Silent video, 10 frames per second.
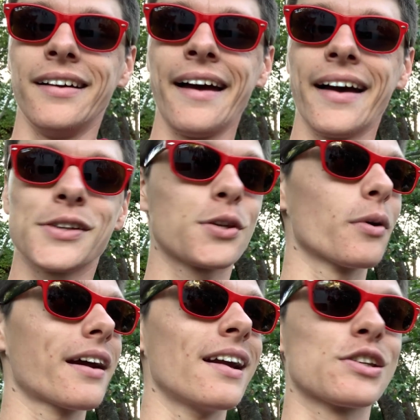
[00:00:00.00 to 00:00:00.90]
yeah, so
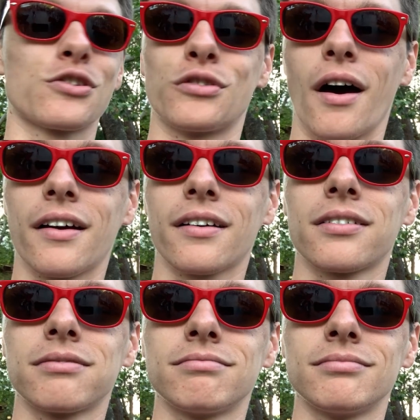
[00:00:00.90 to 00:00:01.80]
we're kind of stuck.
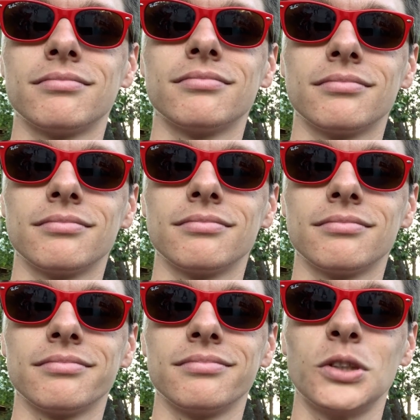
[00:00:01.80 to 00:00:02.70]

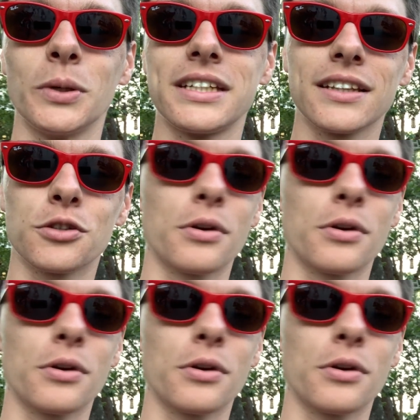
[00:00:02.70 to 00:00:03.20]
Do we take the